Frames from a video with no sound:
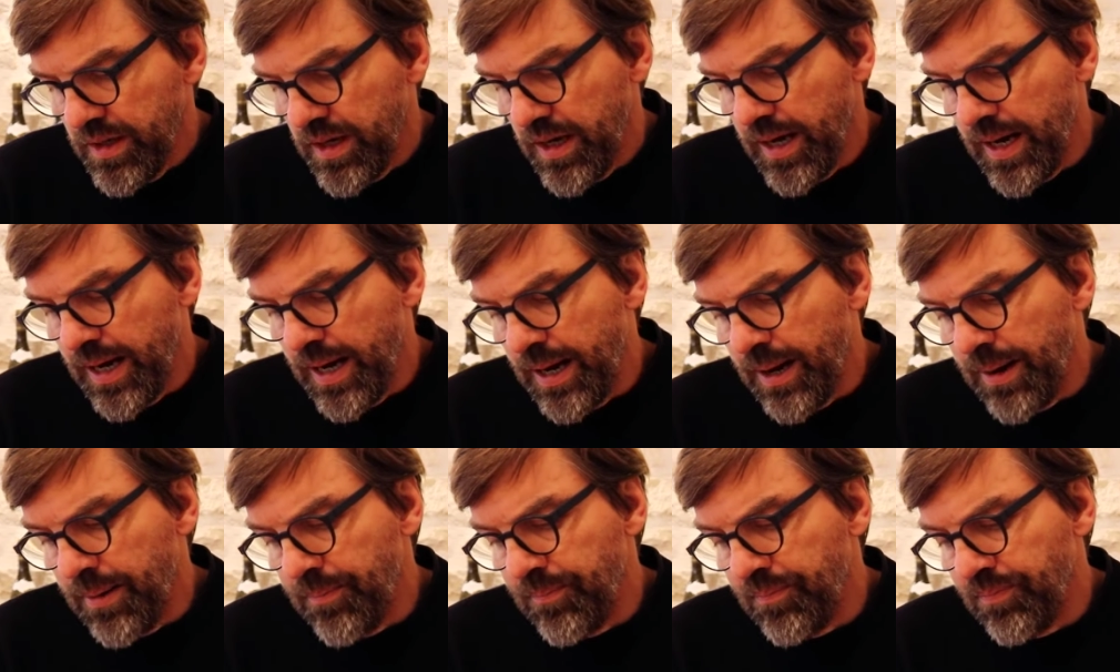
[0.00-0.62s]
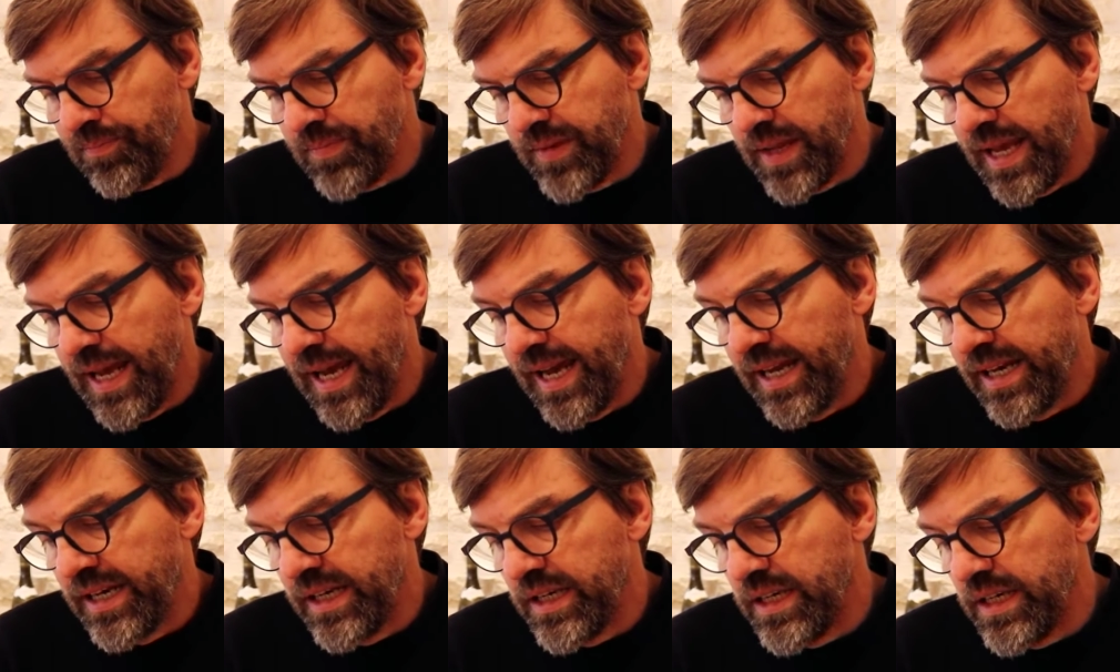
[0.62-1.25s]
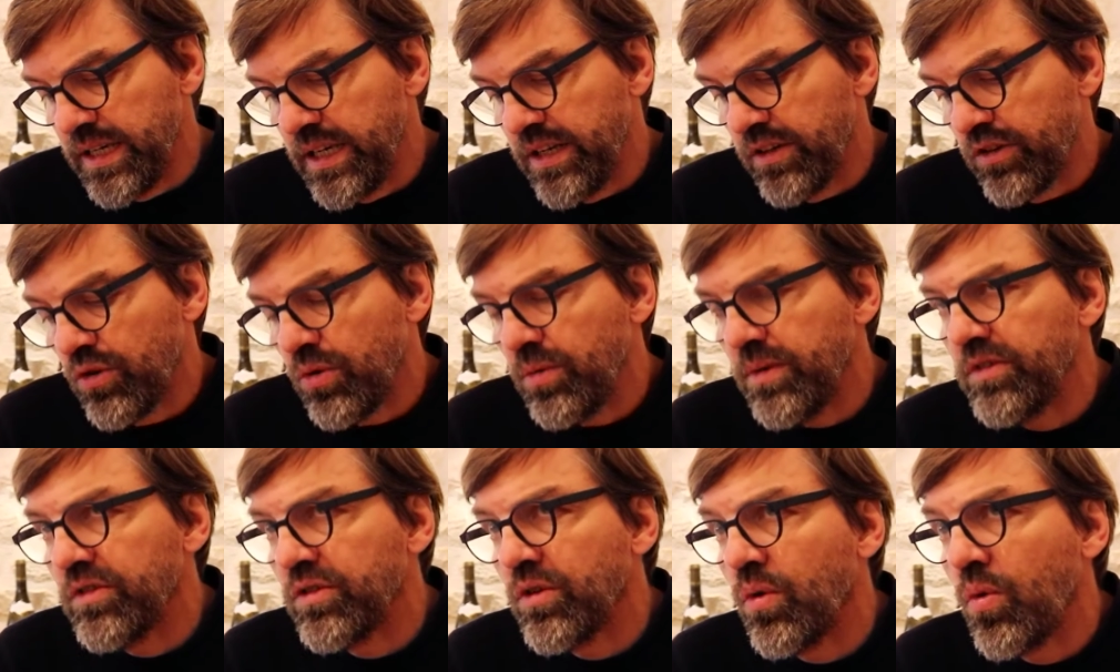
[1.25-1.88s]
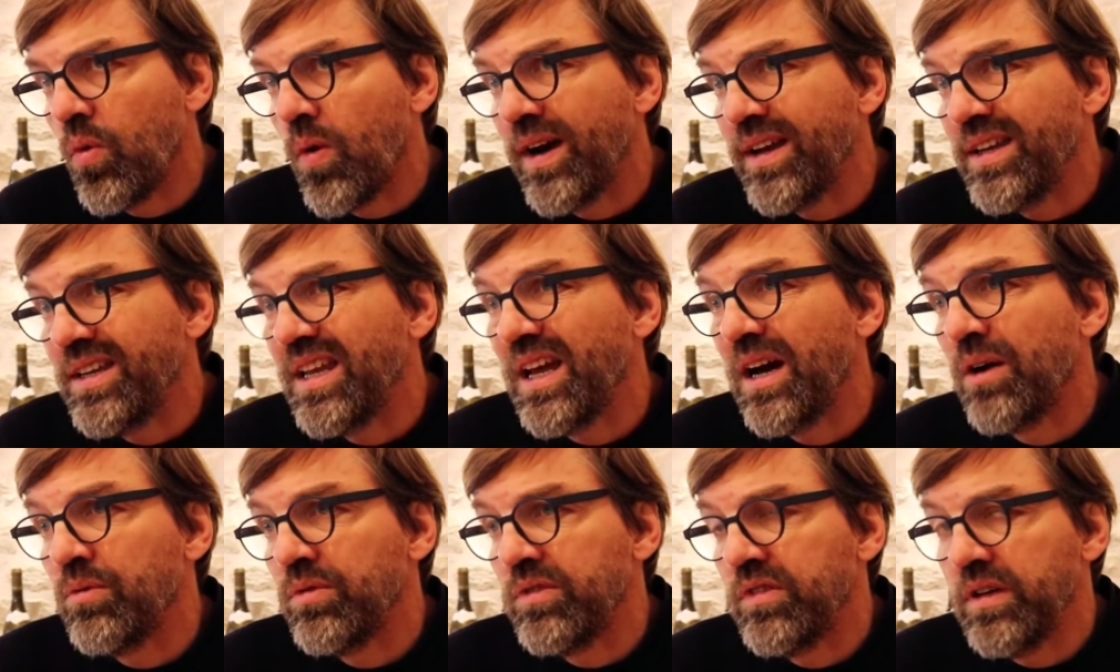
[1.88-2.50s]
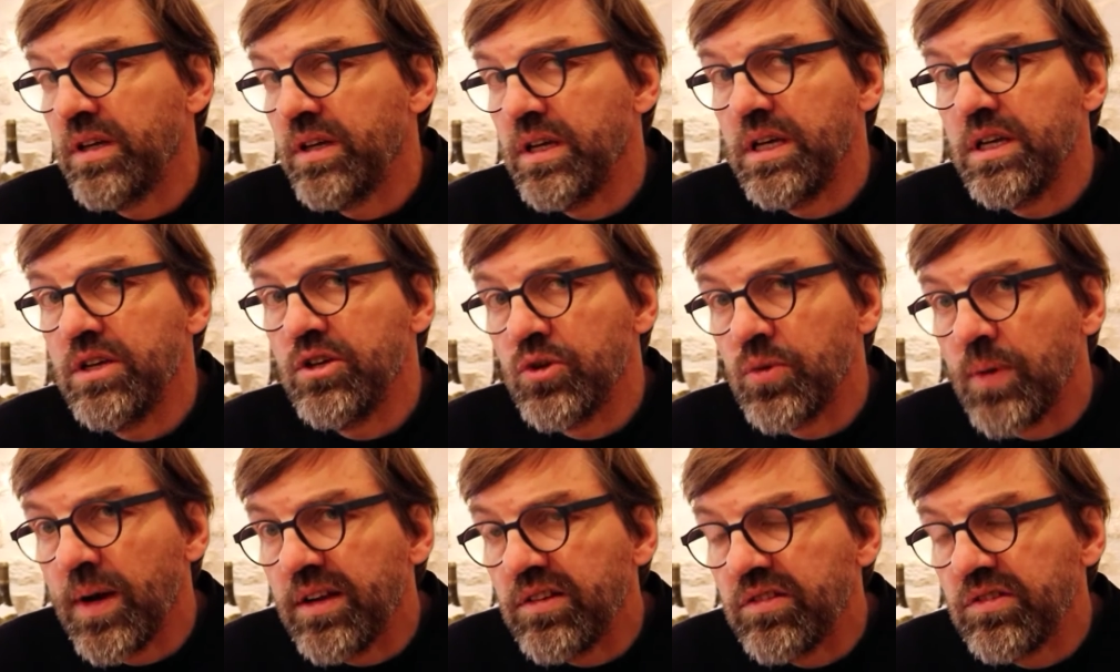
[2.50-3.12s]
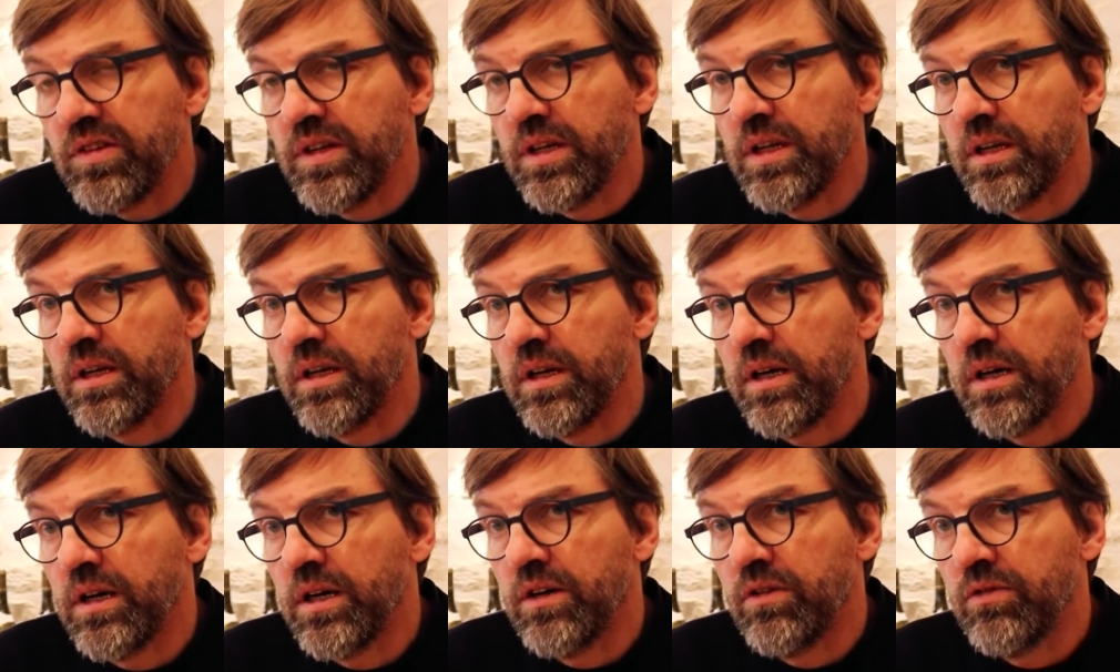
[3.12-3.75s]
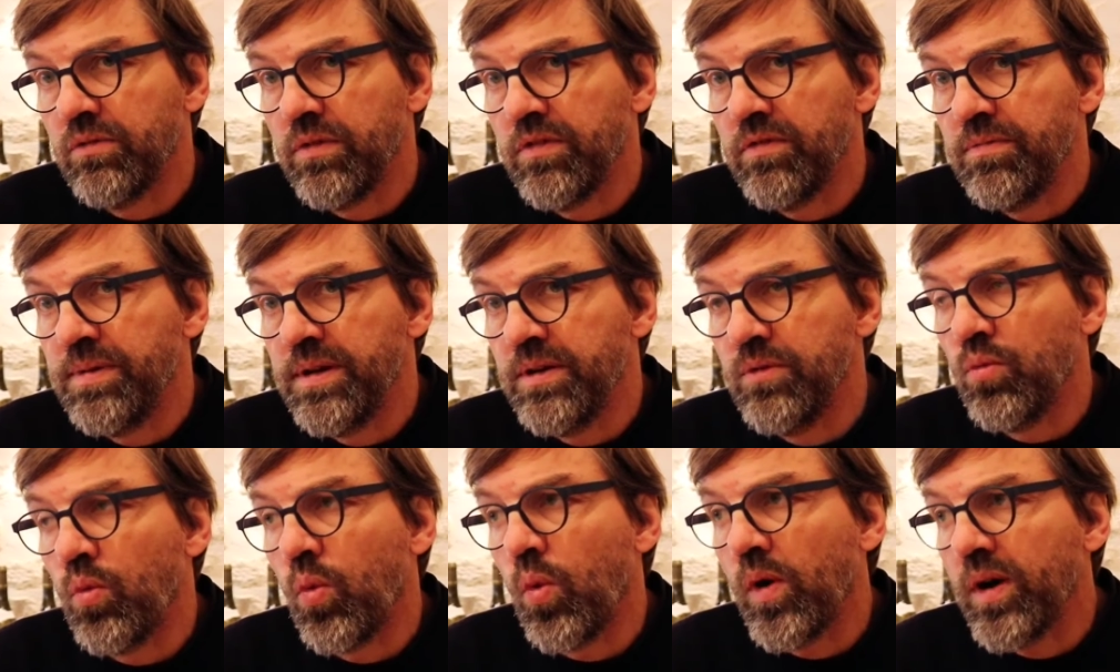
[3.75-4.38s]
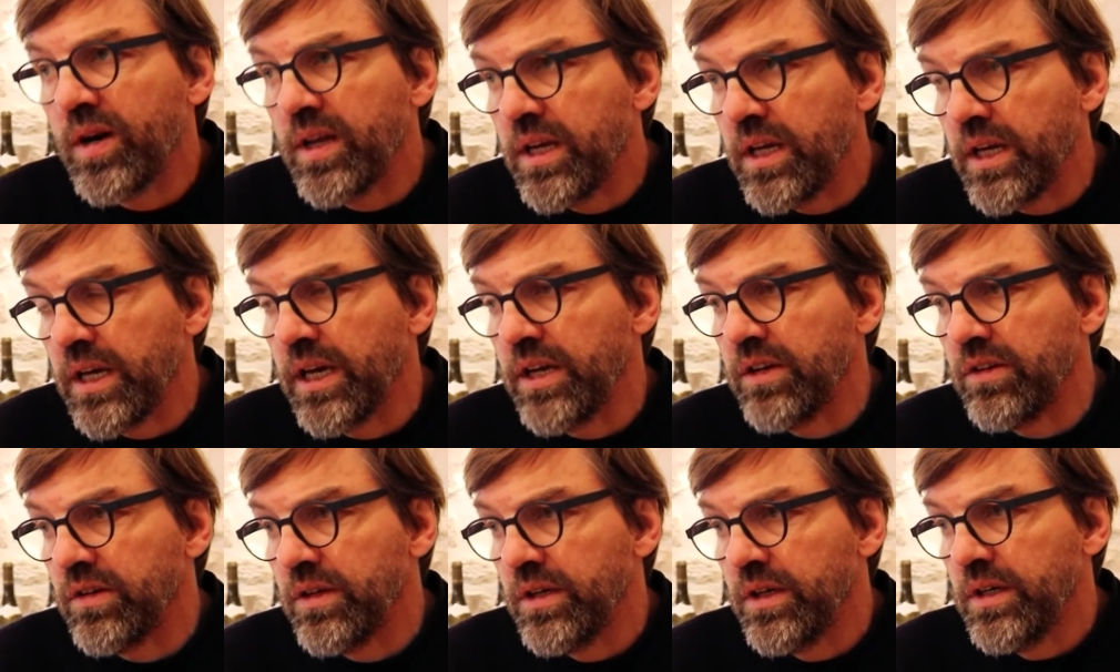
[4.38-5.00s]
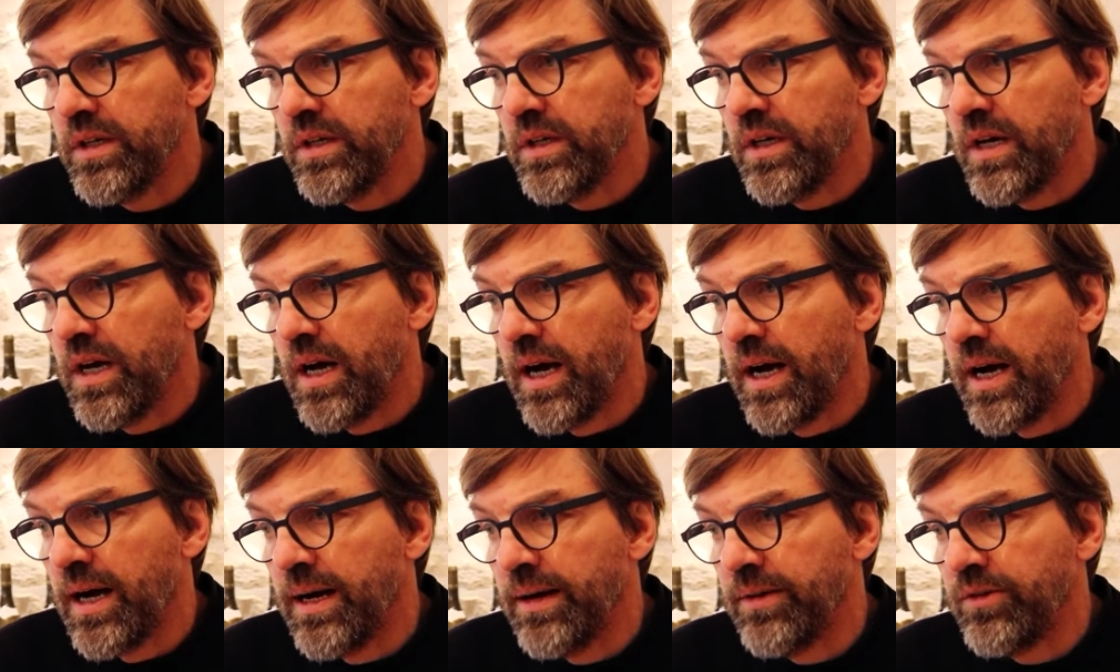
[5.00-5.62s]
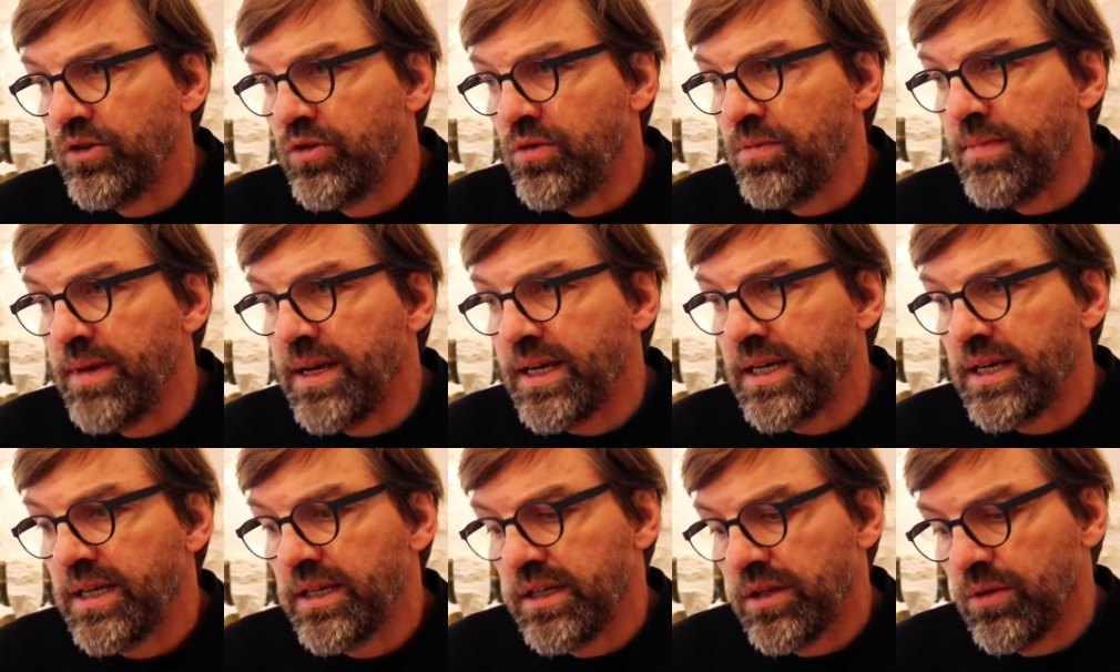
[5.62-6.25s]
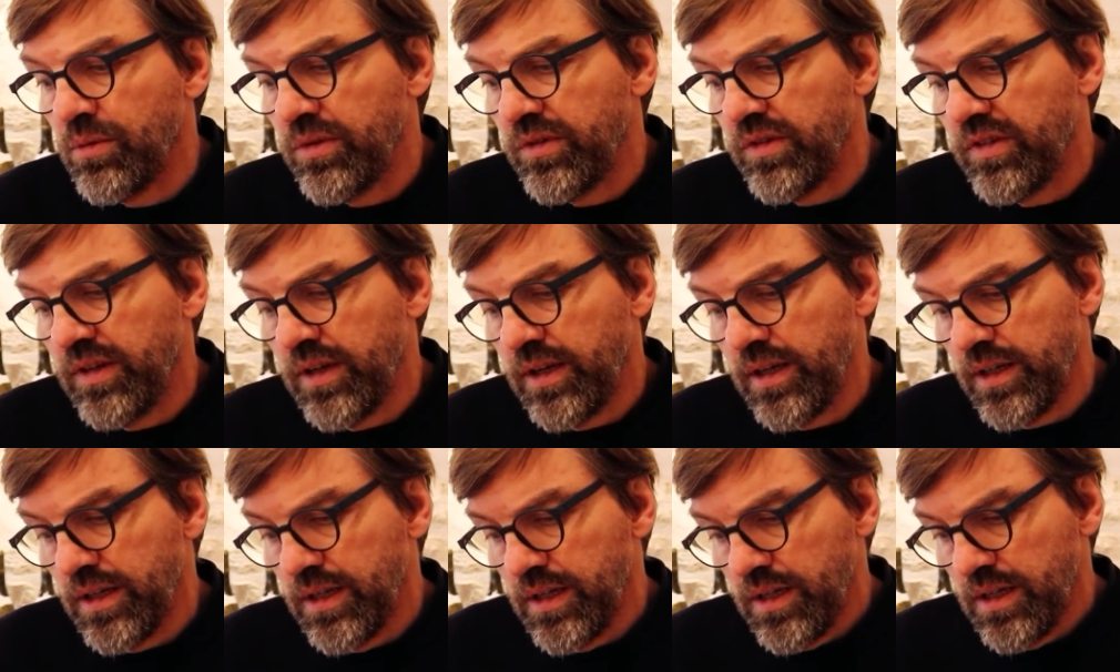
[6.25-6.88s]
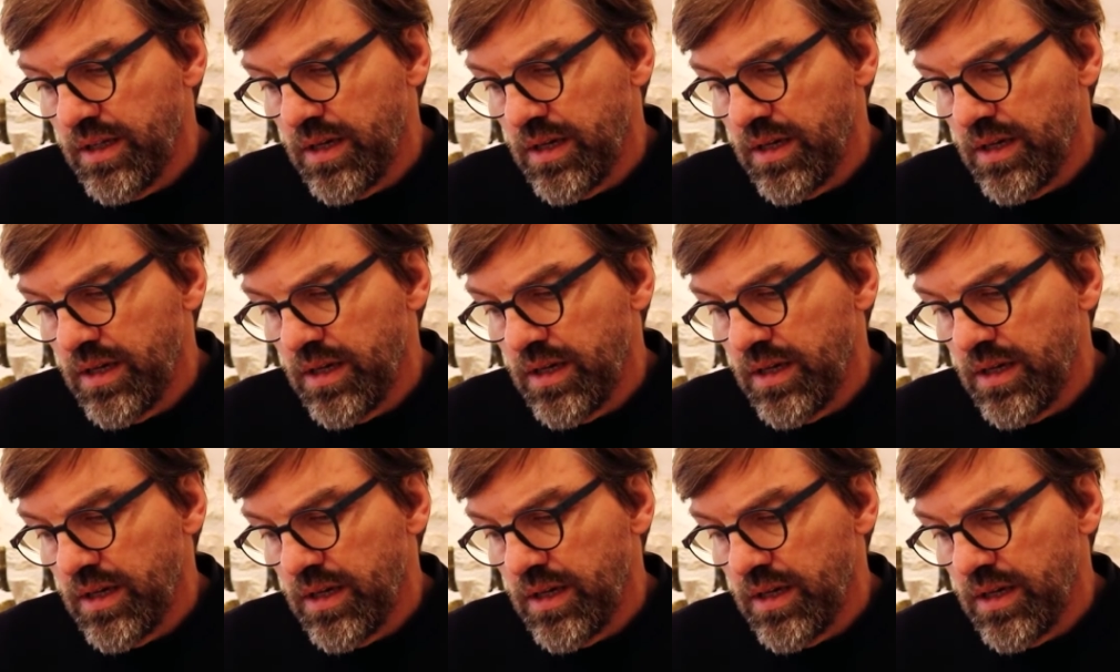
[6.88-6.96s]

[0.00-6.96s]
And it's always quite, I would say, interesting. We've been working it to make it, I would say,